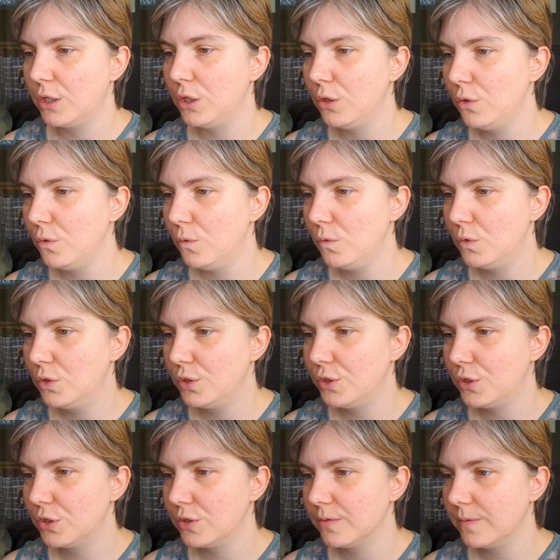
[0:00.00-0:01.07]

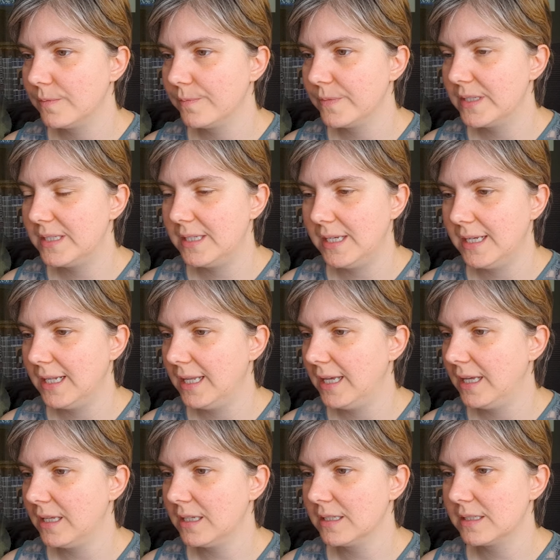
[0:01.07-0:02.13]
huge
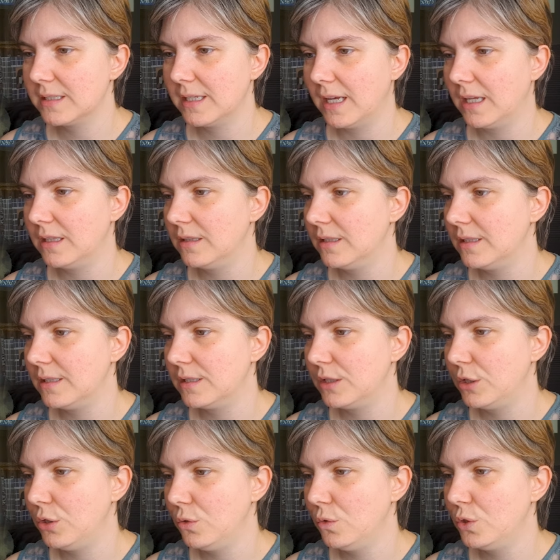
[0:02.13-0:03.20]
ceilings and this
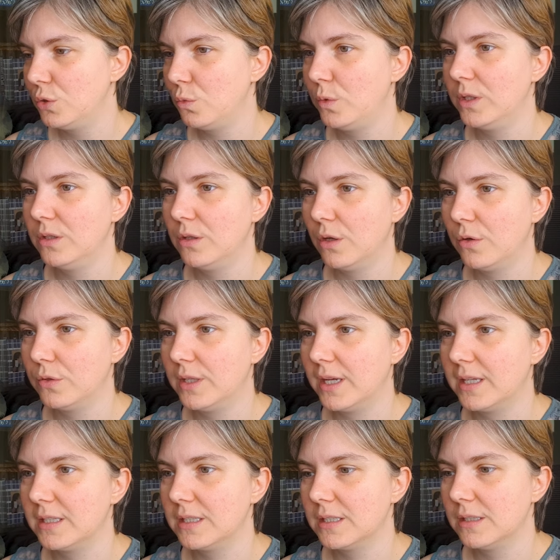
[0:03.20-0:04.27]
huge window
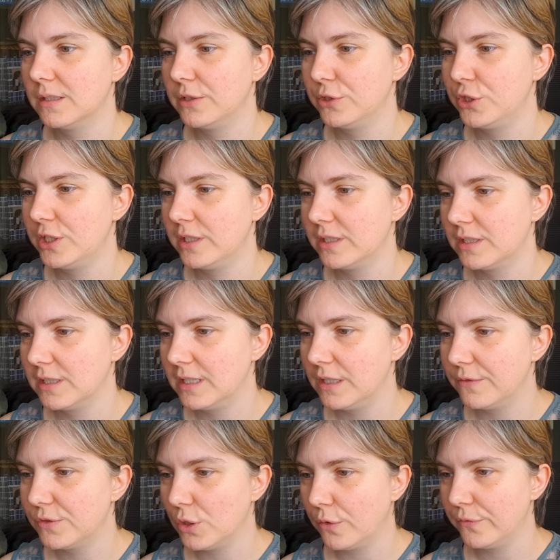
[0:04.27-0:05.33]
that just
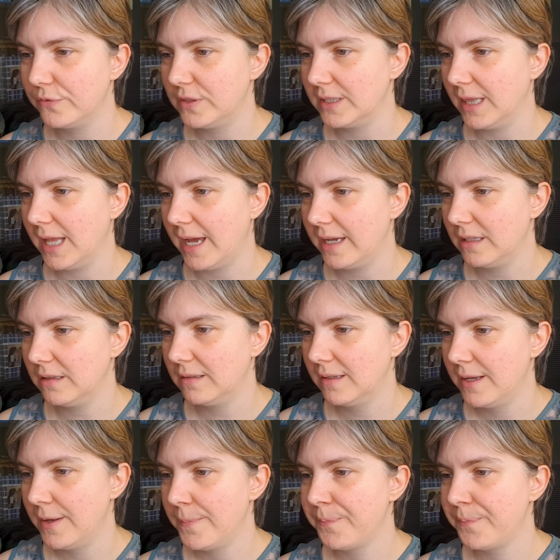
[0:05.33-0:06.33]
gives off the light